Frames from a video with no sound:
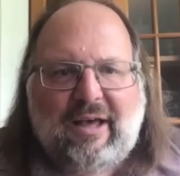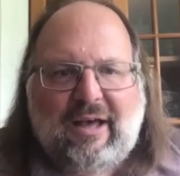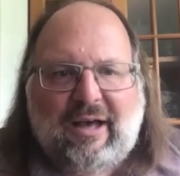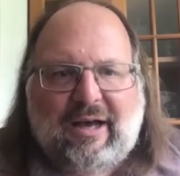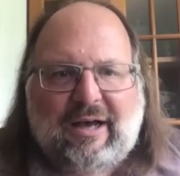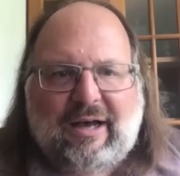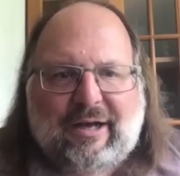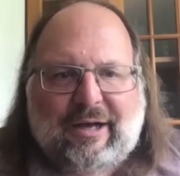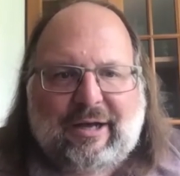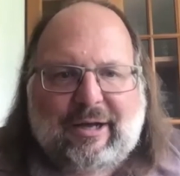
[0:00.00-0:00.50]

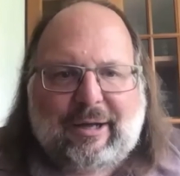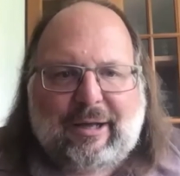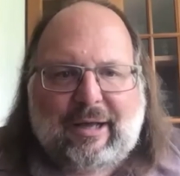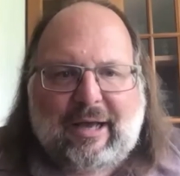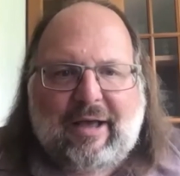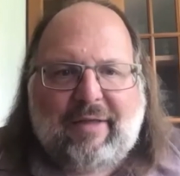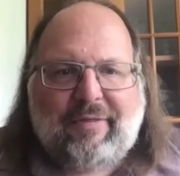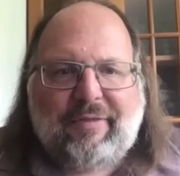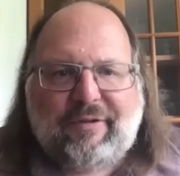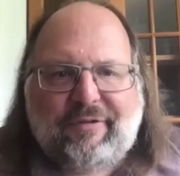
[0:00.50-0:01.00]

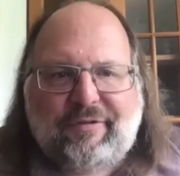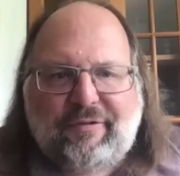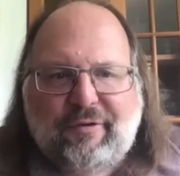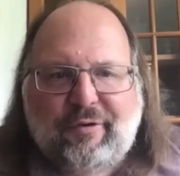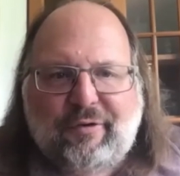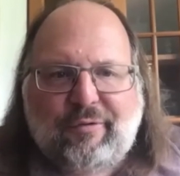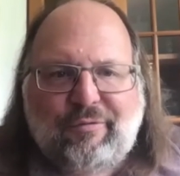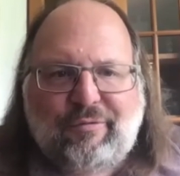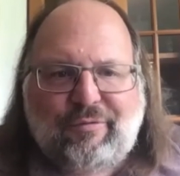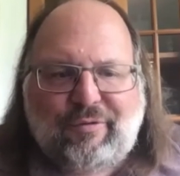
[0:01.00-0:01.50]
and this sort
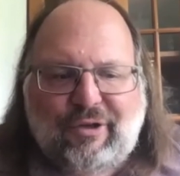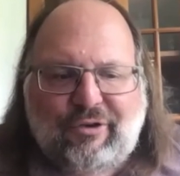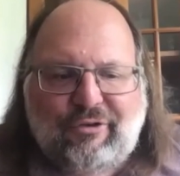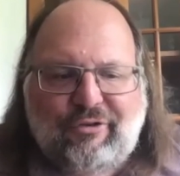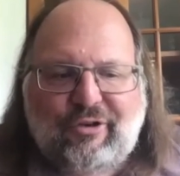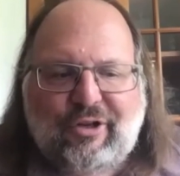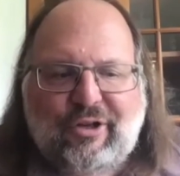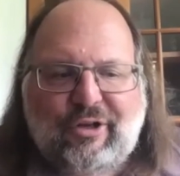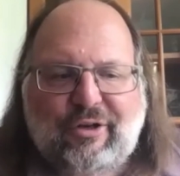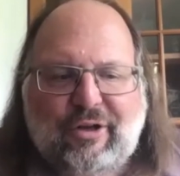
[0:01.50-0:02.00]
of
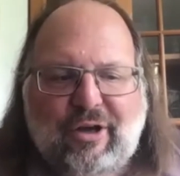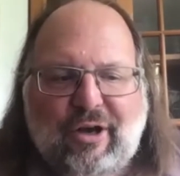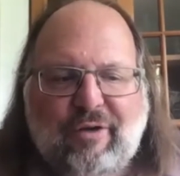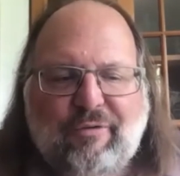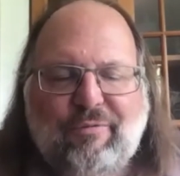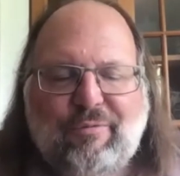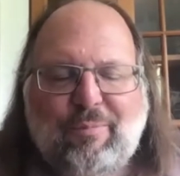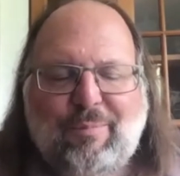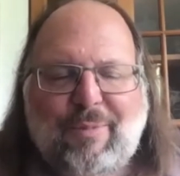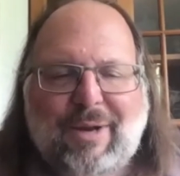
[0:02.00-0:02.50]
vision
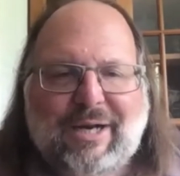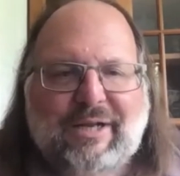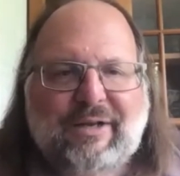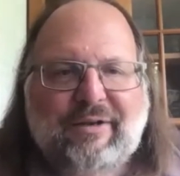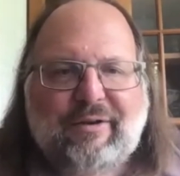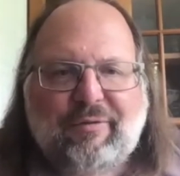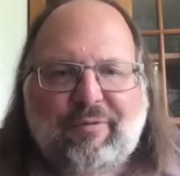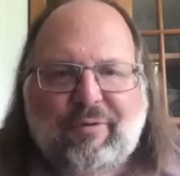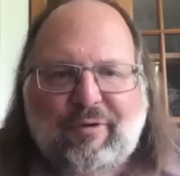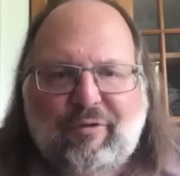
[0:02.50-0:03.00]
of many
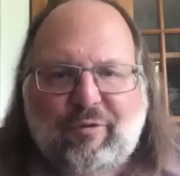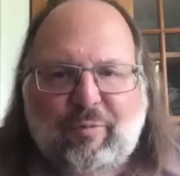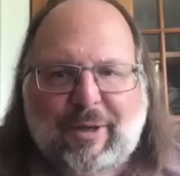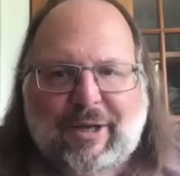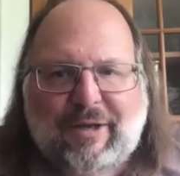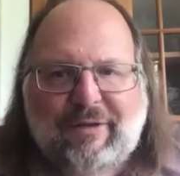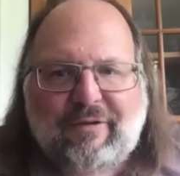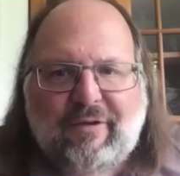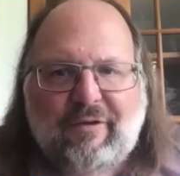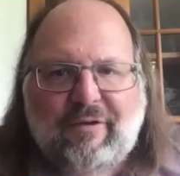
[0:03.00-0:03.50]
different
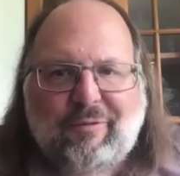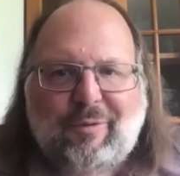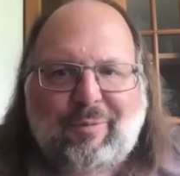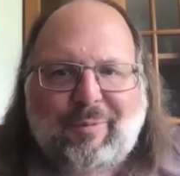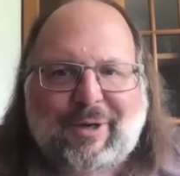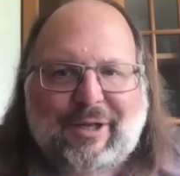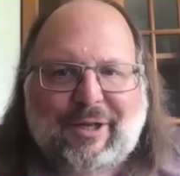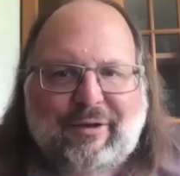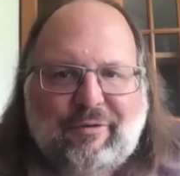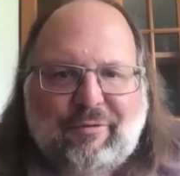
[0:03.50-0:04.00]
spaces with
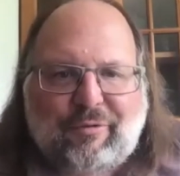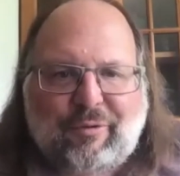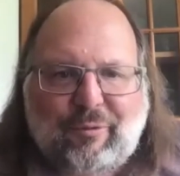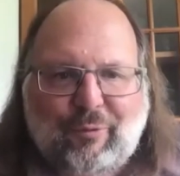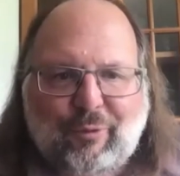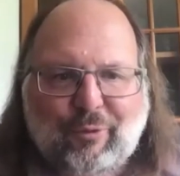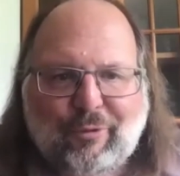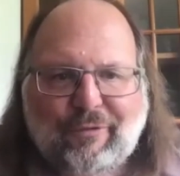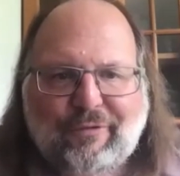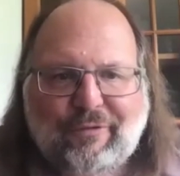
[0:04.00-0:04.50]
many different
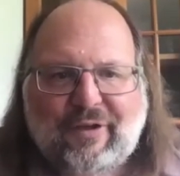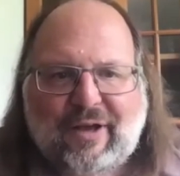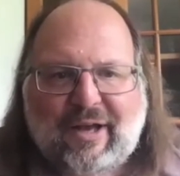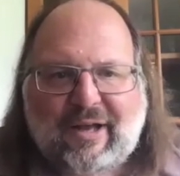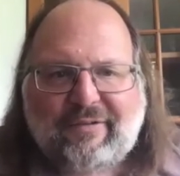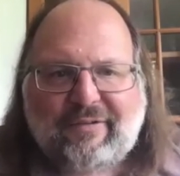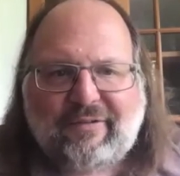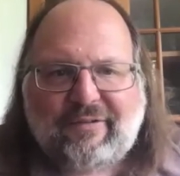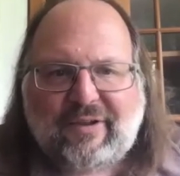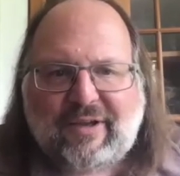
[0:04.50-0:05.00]
rule
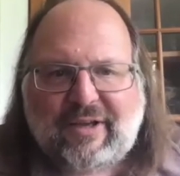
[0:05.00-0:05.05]
sets